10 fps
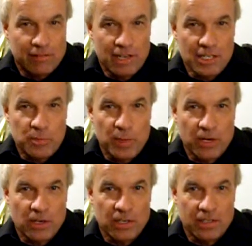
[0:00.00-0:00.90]
nice
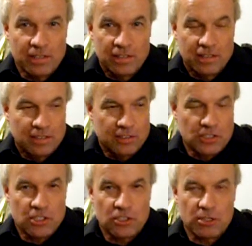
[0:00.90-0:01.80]
beer and
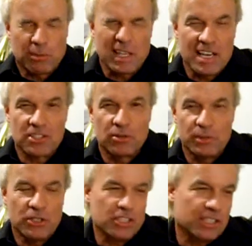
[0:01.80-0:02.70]
listen to some classical
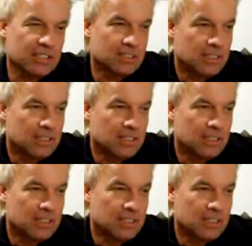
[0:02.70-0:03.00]
music.